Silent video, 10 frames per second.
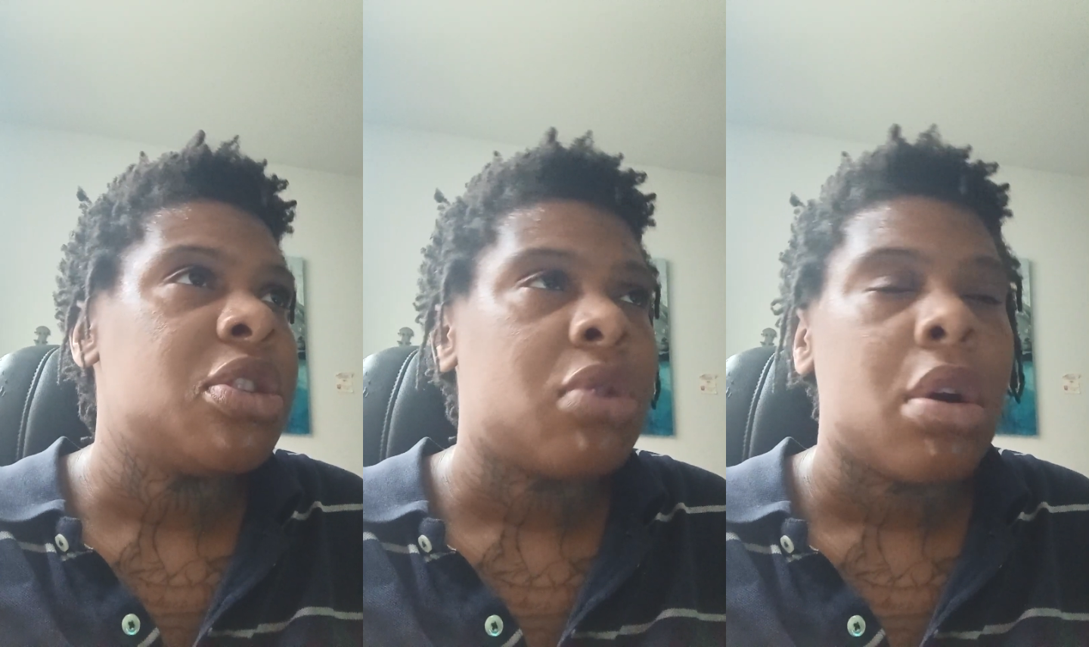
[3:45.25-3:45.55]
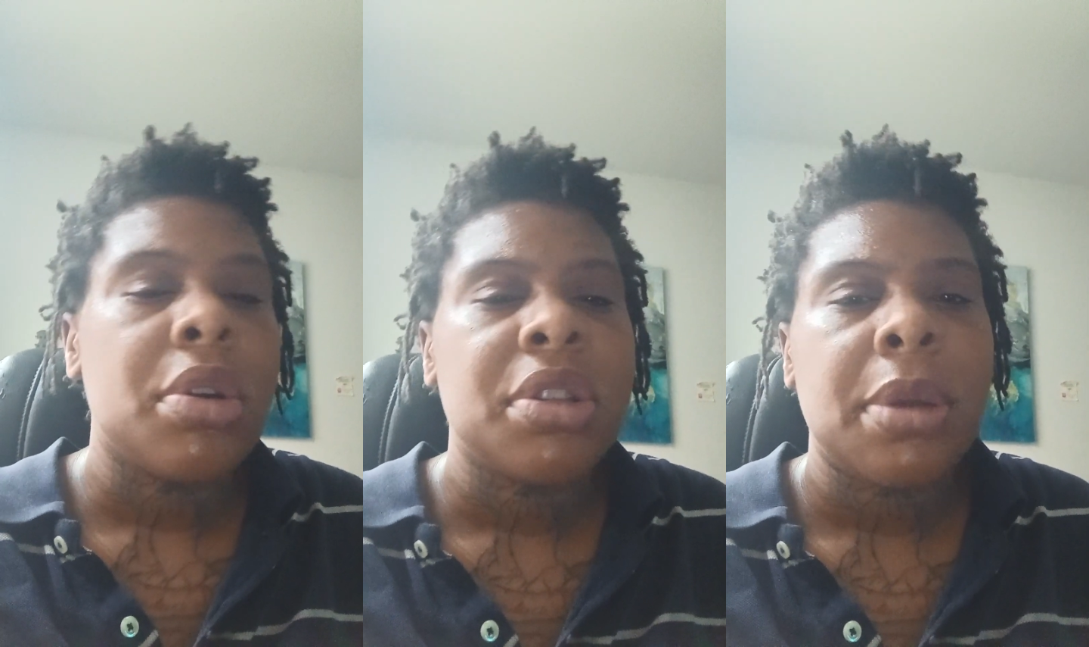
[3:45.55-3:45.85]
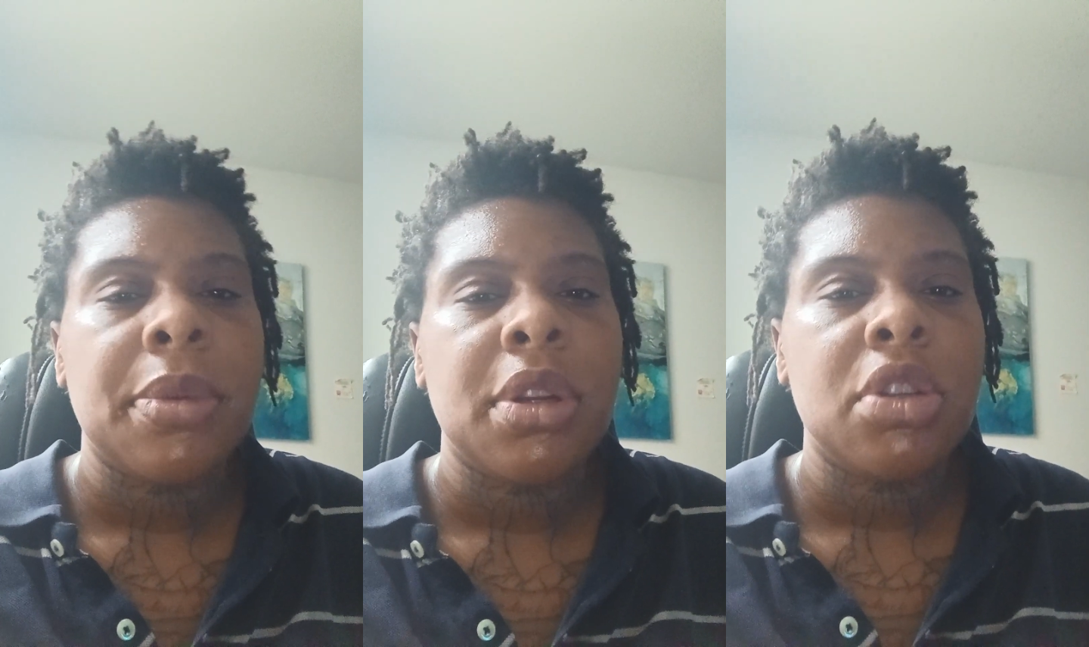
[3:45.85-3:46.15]
is wrong and
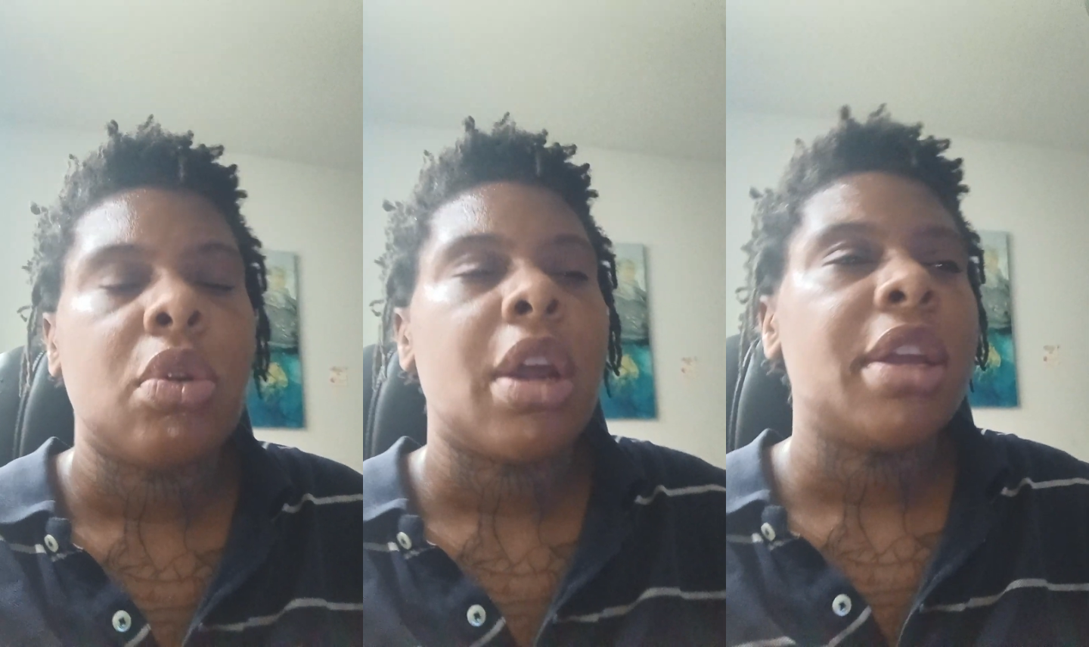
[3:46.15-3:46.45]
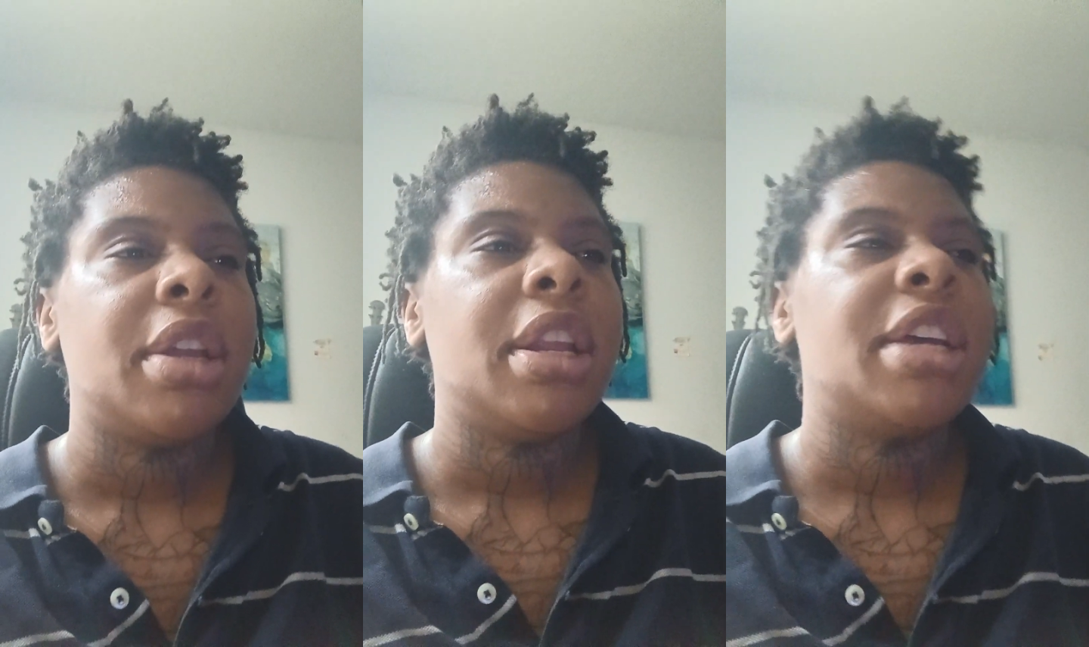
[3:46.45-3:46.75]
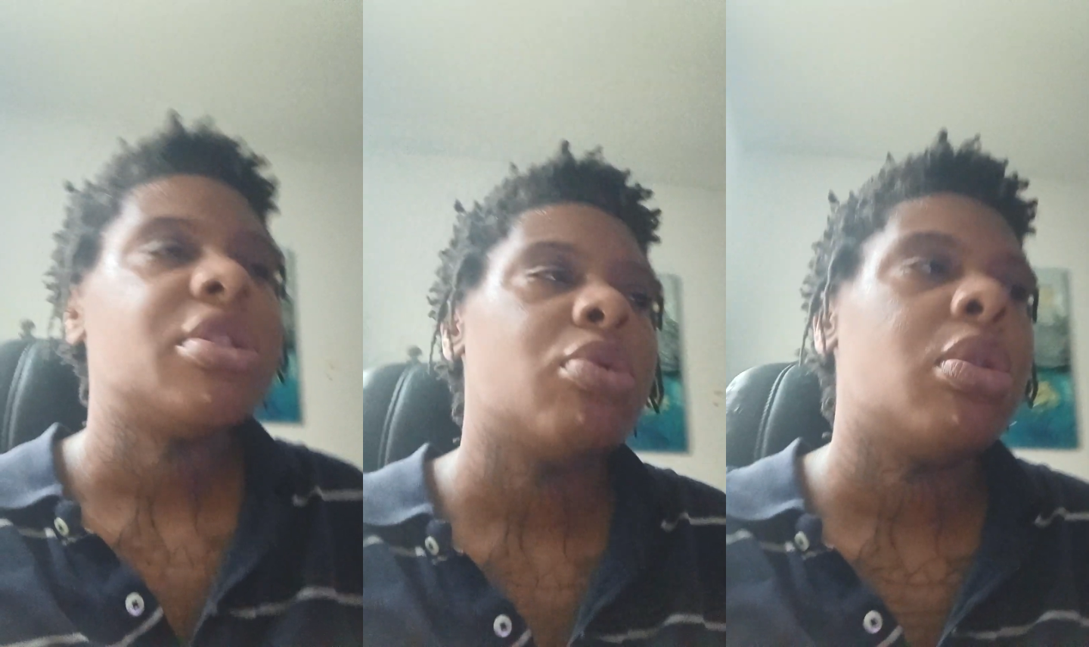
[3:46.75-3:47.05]
something is right, and
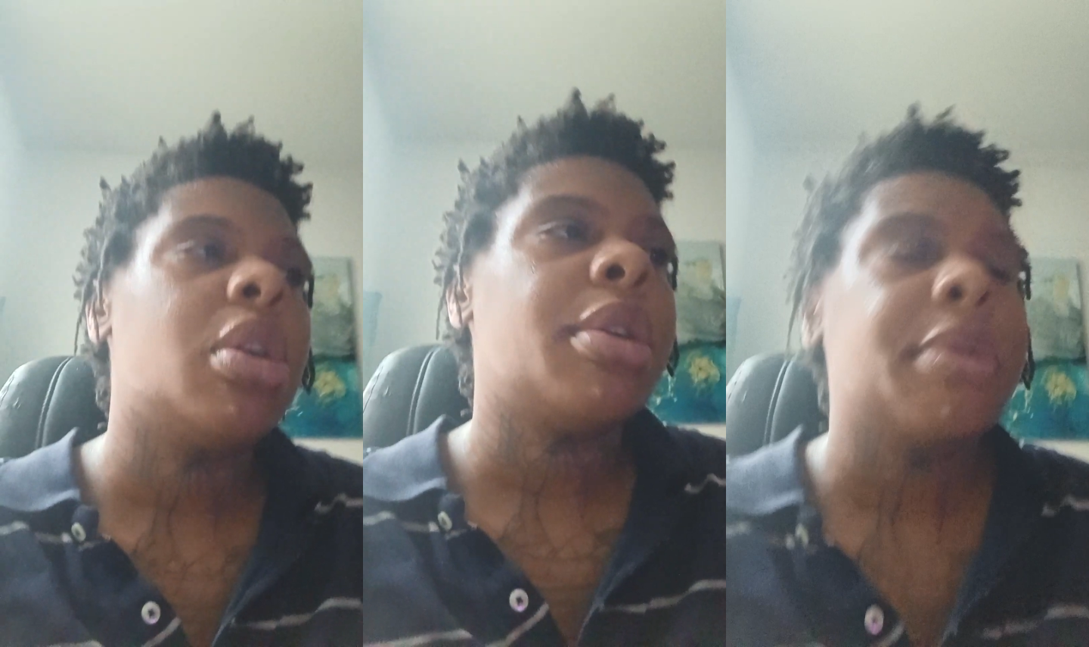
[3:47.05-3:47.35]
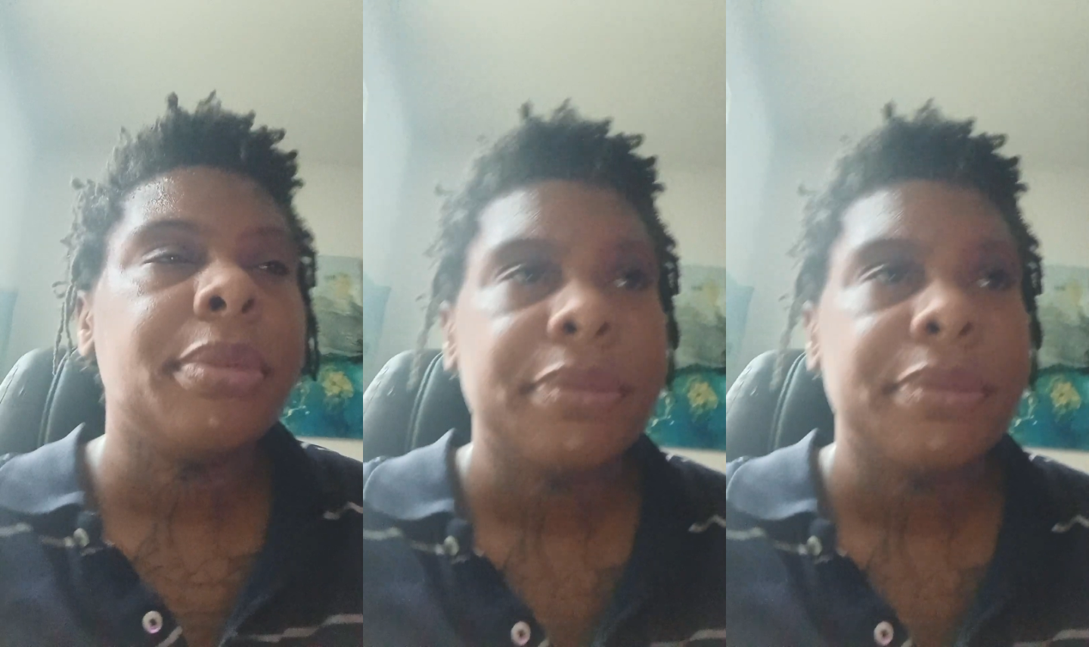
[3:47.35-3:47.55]
that's where